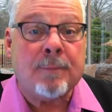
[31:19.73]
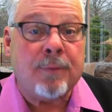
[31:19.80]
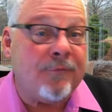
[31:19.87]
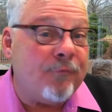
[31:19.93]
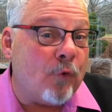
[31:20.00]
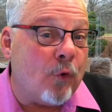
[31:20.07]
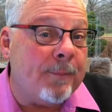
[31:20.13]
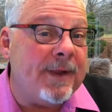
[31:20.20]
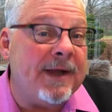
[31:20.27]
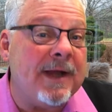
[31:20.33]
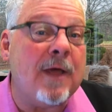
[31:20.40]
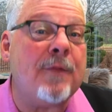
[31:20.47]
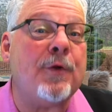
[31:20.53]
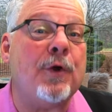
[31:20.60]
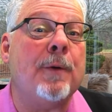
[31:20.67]
performing
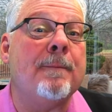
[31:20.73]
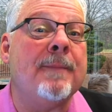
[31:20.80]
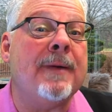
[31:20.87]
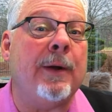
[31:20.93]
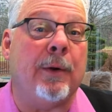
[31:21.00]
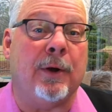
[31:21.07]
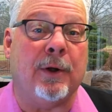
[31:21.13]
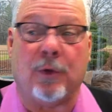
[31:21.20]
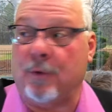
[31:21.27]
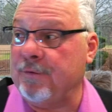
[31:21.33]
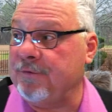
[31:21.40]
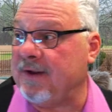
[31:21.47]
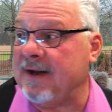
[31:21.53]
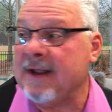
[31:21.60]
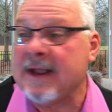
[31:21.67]
other
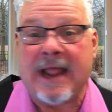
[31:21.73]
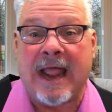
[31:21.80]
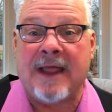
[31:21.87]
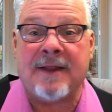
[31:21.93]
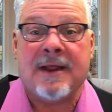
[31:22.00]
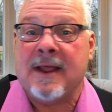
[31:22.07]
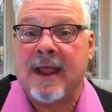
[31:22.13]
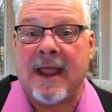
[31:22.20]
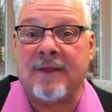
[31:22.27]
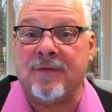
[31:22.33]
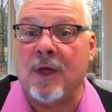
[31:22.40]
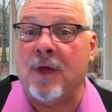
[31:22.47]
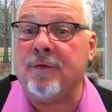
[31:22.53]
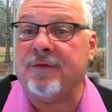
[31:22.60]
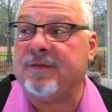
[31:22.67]
miracles, and
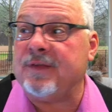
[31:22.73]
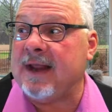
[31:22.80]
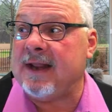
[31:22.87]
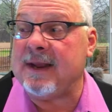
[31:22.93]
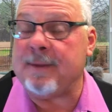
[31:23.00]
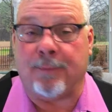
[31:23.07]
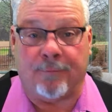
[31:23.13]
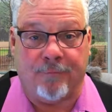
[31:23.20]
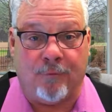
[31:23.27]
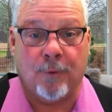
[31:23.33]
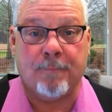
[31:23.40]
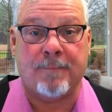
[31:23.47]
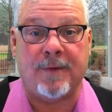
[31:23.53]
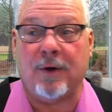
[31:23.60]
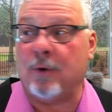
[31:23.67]
those that he
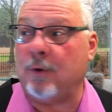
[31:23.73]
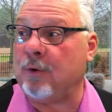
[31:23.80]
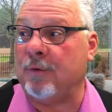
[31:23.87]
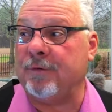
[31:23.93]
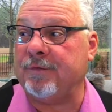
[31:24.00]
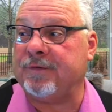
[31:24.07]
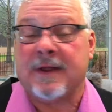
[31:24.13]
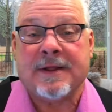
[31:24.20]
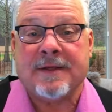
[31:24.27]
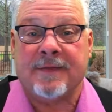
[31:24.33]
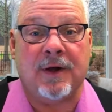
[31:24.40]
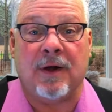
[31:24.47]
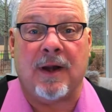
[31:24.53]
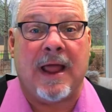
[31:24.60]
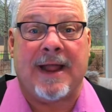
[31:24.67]
performed miracles,
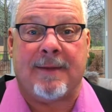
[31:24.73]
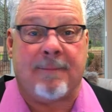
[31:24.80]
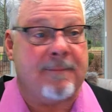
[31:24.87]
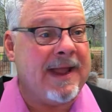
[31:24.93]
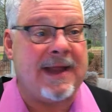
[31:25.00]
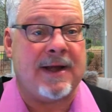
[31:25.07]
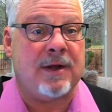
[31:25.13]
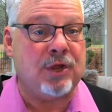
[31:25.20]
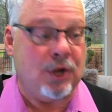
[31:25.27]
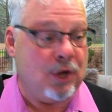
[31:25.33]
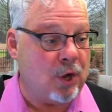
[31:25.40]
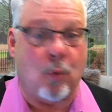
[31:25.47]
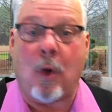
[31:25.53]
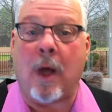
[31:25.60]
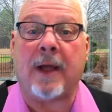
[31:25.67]
they're like, man, you
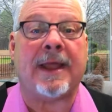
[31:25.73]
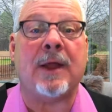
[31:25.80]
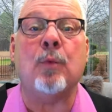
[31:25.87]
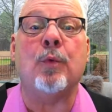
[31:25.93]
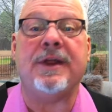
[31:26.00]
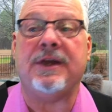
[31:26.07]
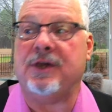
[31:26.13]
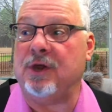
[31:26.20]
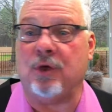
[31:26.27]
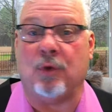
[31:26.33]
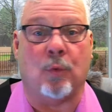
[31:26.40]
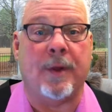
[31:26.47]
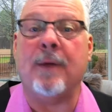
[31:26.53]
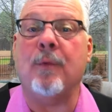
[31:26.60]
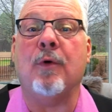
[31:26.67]
know, what can we do?
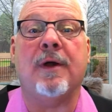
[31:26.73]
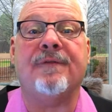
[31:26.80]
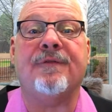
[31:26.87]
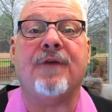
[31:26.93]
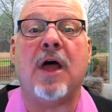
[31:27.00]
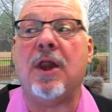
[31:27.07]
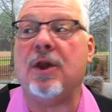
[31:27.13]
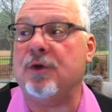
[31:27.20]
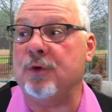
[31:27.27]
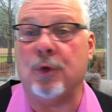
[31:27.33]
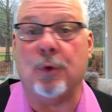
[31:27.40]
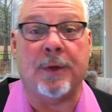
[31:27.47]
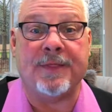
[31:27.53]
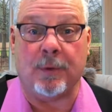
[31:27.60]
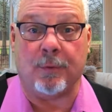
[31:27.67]
We want to follow
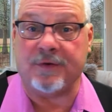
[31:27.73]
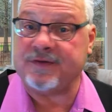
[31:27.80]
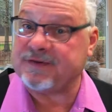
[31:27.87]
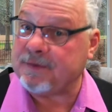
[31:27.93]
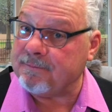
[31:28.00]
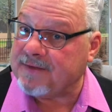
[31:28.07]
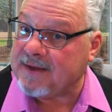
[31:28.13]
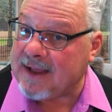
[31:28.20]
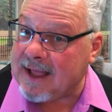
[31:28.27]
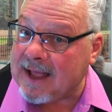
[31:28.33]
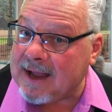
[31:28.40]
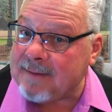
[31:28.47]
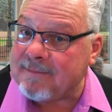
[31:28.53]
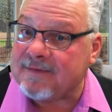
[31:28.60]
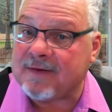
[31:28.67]
you. And there was some
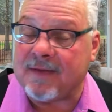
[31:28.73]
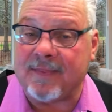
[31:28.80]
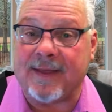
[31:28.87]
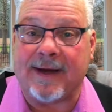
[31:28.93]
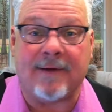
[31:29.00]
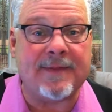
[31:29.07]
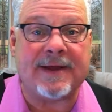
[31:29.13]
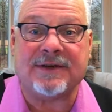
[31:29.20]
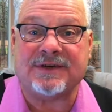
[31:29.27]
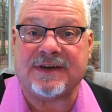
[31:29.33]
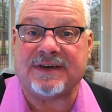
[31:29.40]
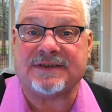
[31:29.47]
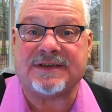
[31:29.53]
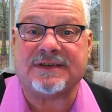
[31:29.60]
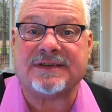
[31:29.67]
times in there that
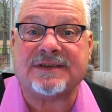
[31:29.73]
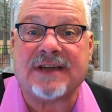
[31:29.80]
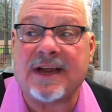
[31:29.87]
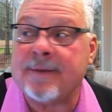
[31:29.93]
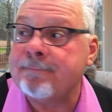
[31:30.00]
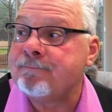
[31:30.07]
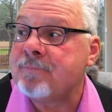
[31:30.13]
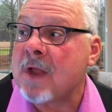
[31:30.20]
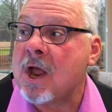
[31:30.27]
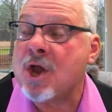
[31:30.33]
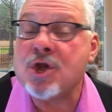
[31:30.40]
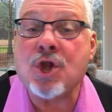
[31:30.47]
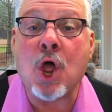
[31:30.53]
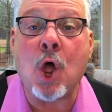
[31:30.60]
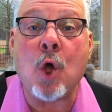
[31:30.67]
Jesus said,
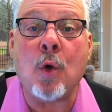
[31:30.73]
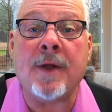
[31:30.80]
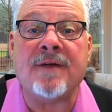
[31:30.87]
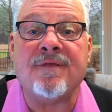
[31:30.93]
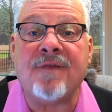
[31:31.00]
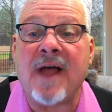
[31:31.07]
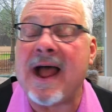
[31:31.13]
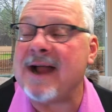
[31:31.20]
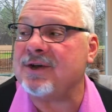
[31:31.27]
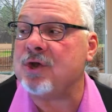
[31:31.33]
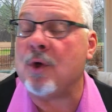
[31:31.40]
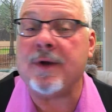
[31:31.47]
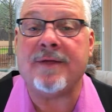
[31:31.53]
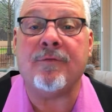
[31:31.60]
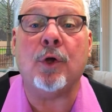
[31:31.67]
no, in fact,
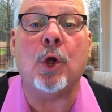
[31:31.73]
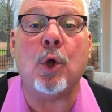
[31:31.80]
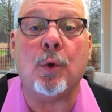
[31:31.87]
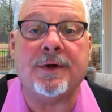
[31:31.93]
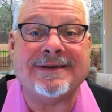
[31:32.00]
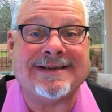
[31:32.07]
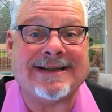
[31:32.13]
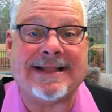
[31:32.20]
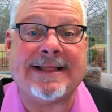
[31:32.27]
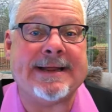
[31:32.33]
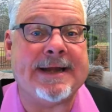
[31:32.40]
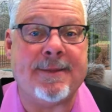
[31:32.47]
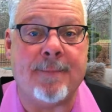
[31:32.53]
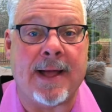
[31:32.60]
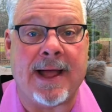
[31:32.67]
don't even go and tell
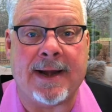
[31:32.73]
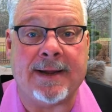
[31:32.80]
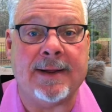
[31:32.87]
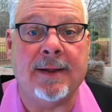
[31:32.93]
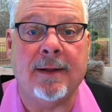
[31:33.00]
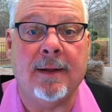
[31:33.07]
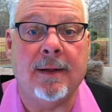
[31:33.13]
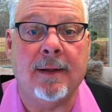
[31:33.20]
anybody.